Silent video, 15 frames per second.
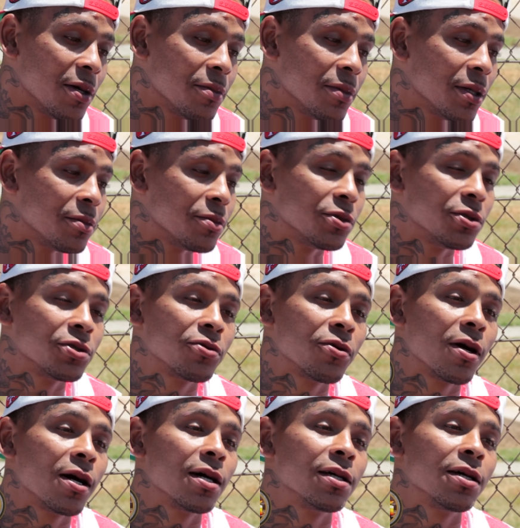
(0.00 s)
I mean, I'm on the
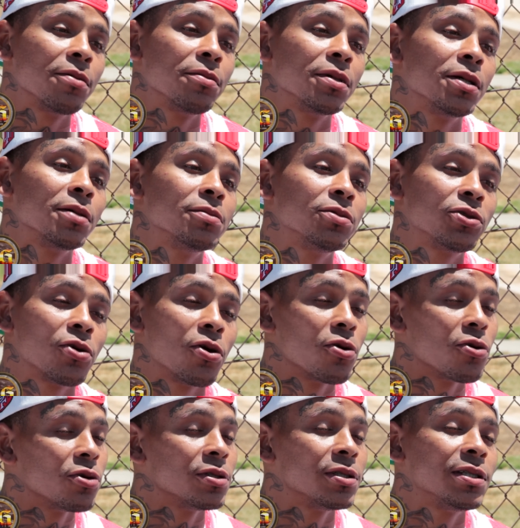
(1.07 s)
grind, I mean, I'm
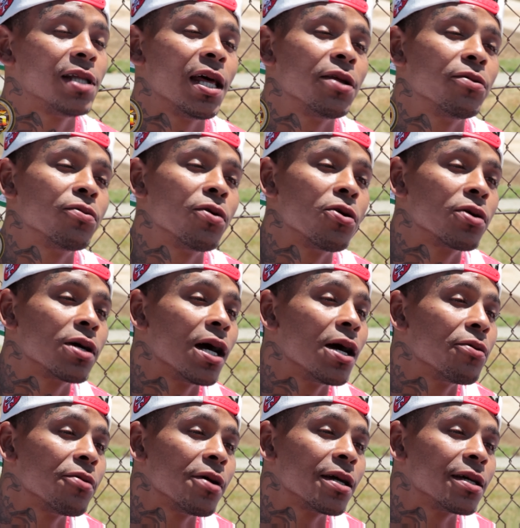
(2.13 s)
strong on steady,
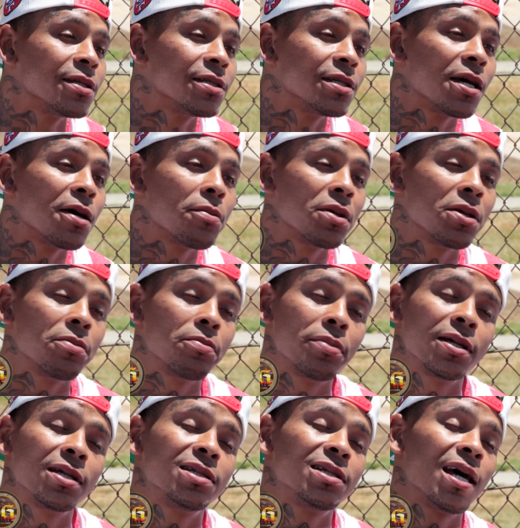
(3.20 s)
Wrongkind Records, you know what I mean?
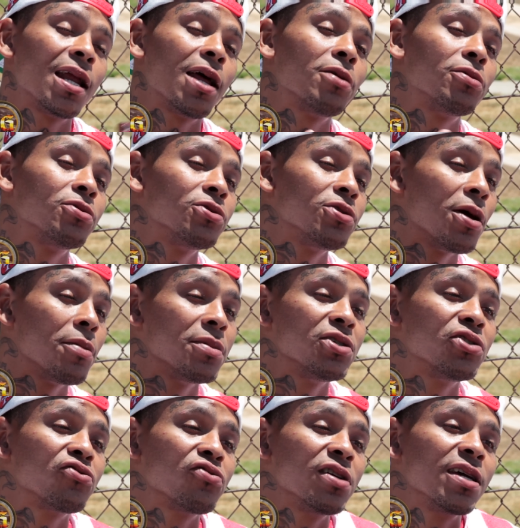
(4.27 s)
Big shout out to, you know what I mean,
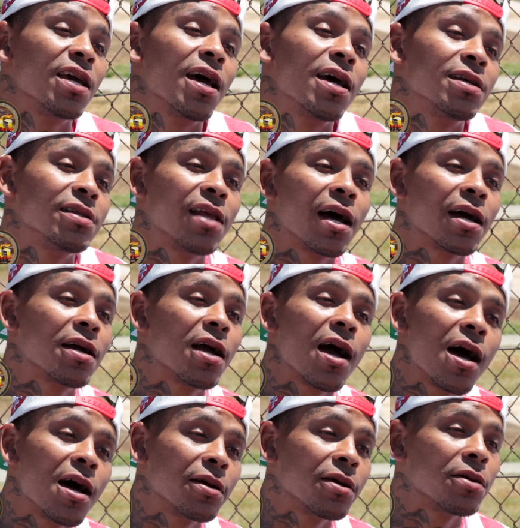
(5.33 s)

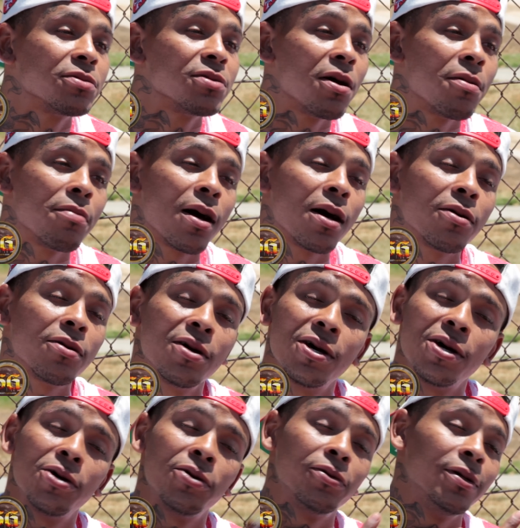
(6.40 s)
streetgangs.com, you know what I'm talking about?
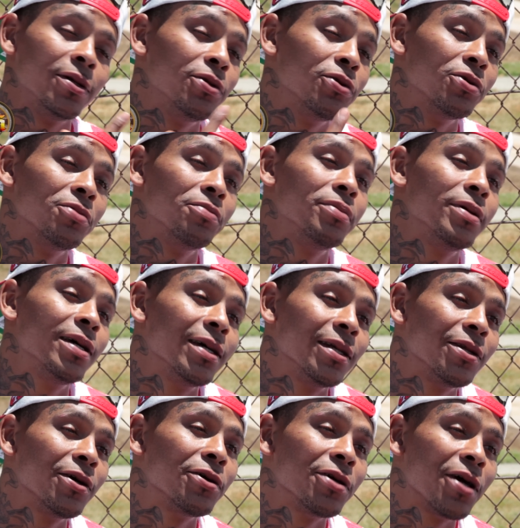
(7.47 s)
We do it
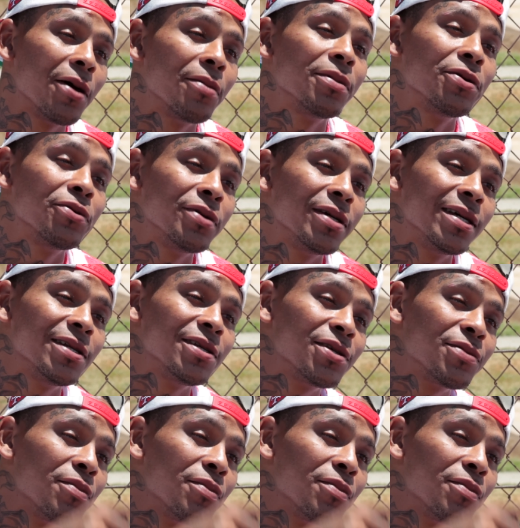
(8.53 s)
big though, you know what I mean? We in this